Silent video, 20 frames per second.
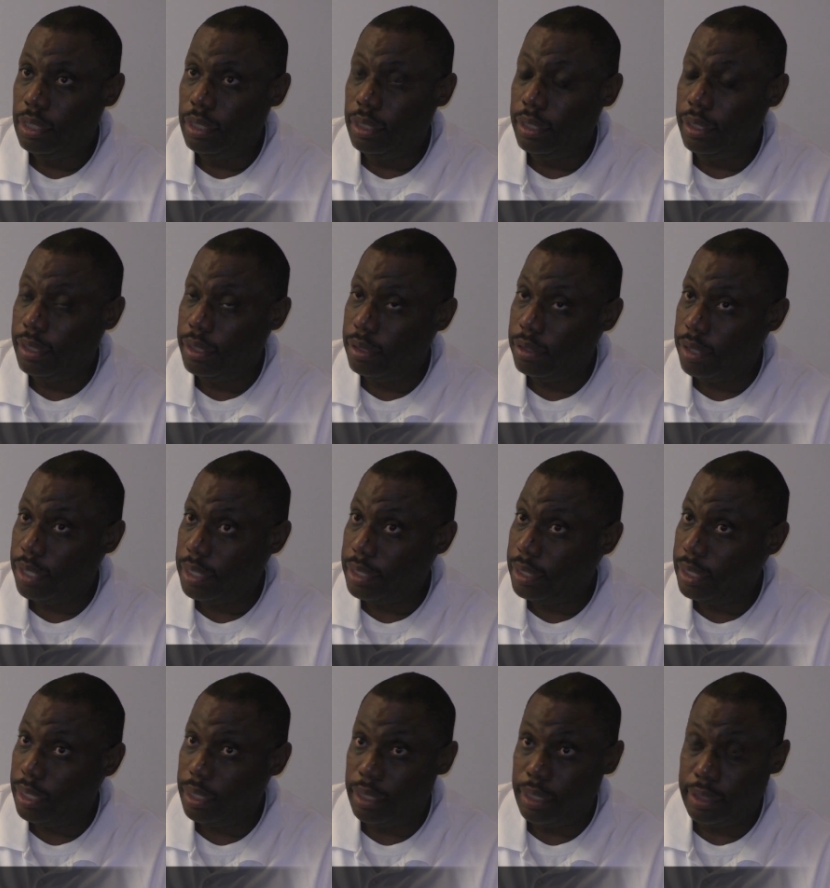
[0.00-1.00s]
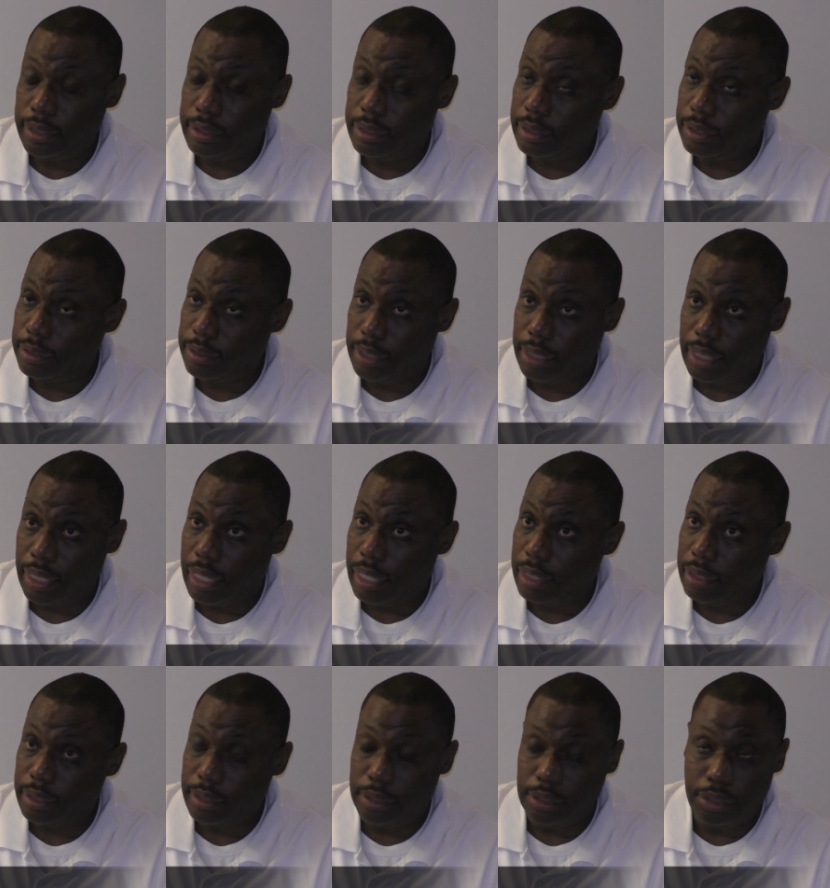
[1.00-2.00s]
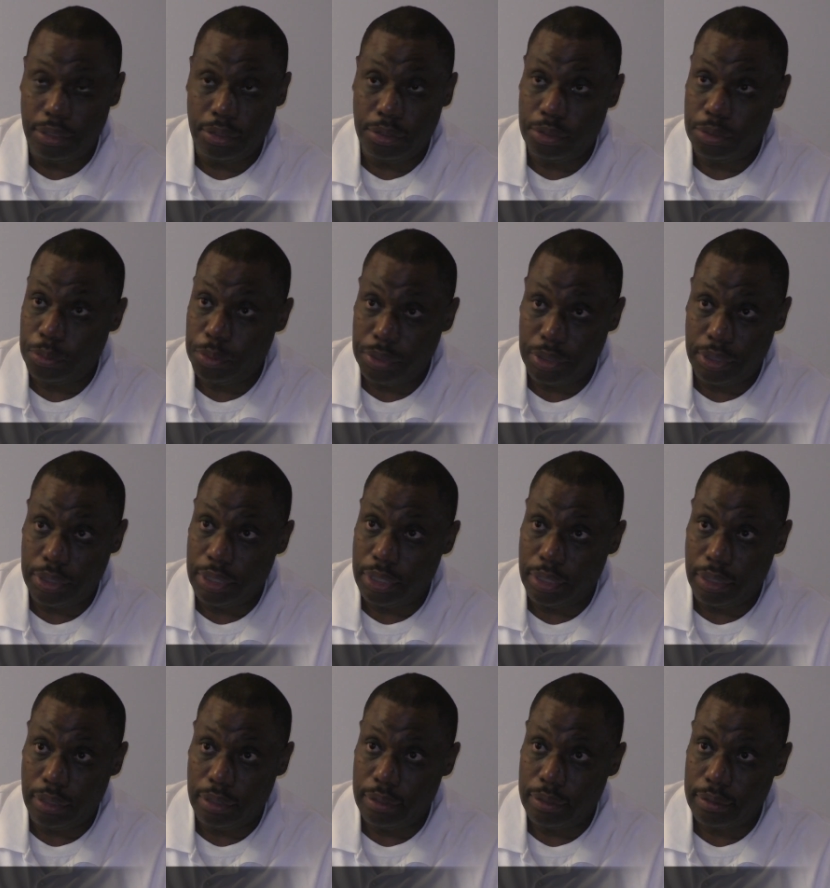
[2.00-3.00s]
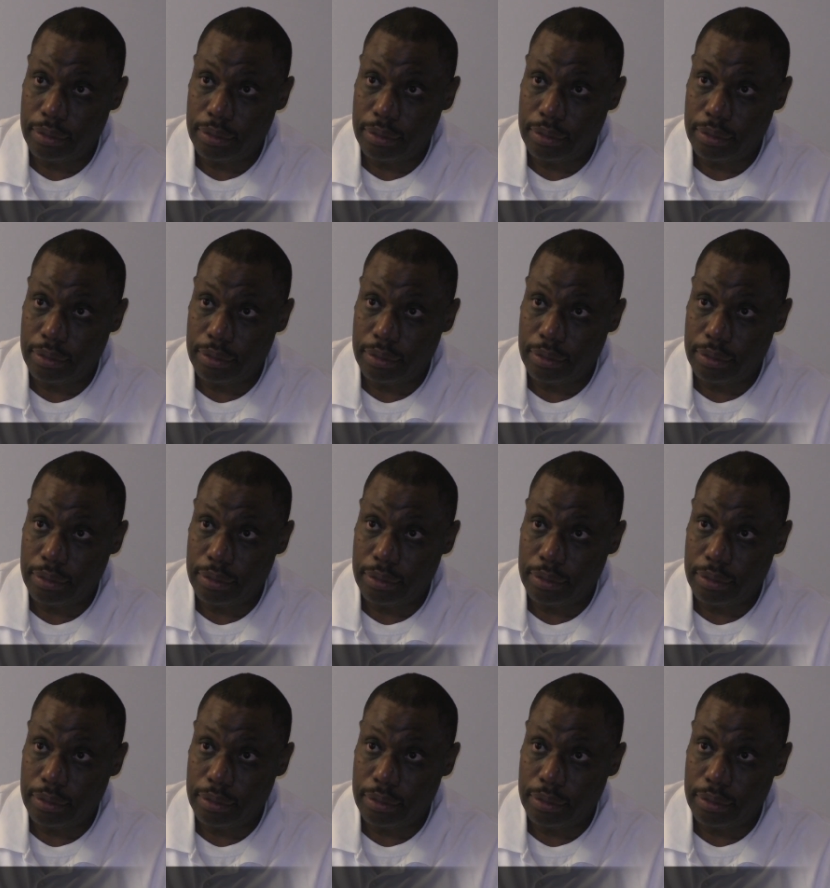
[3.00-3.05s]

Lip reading: And right now, that stuff they got out there, you don't know what you're getting.